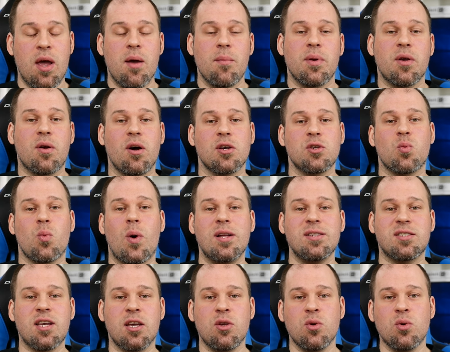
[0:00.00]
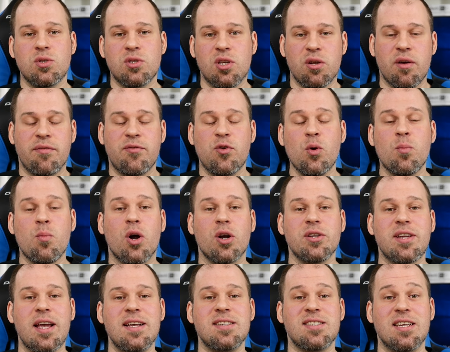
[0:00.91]
because once I used it a few more
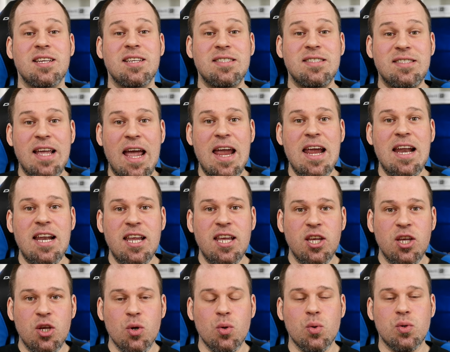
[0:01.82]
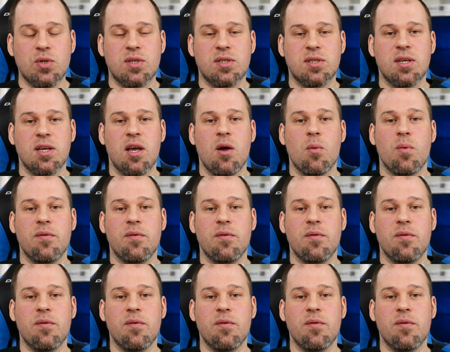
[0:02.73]
days in daily use,